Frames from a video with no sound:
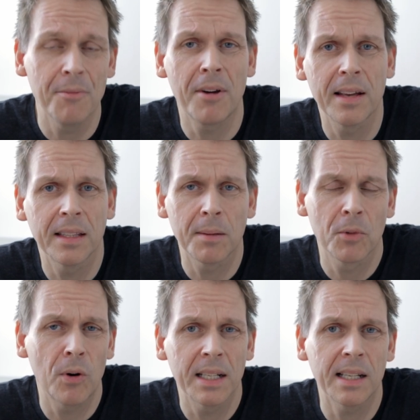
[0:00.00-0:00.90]
I find
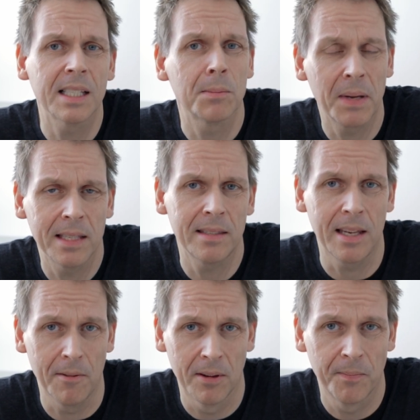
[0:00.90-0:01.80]
them quite
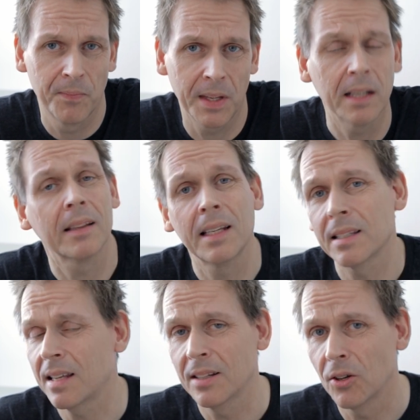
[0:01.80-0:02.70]
expensive. At
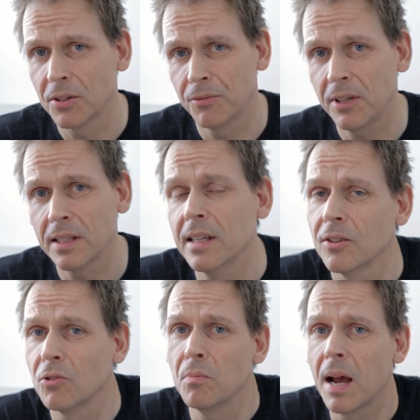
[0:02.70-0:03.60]
least they don't fit
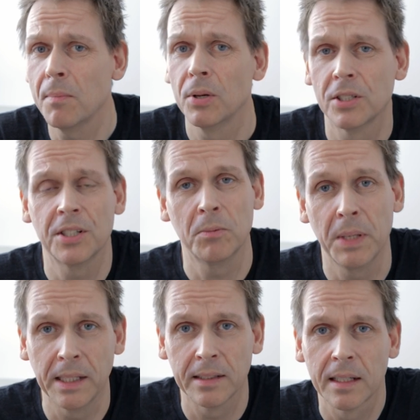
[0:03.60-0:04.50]
into my budget
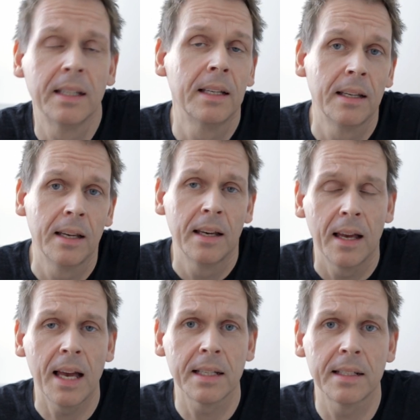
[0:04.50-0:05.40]
build.
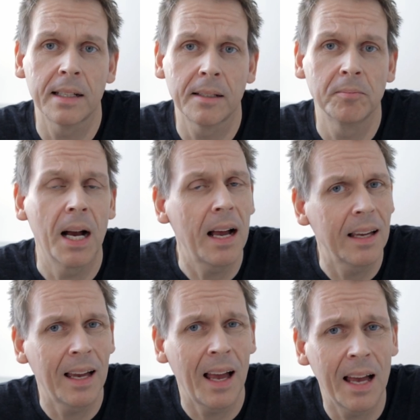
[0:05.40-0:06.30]
And um, I
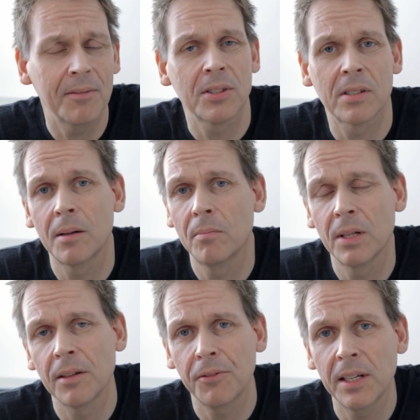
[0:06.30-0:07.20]
have
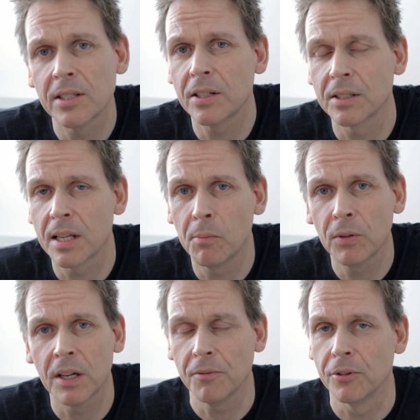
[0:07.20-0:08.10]
some uh, features I'm
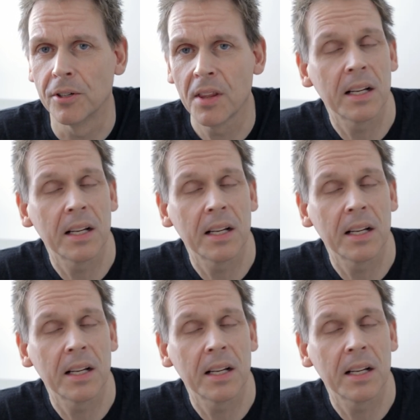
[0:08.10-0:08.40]
looking for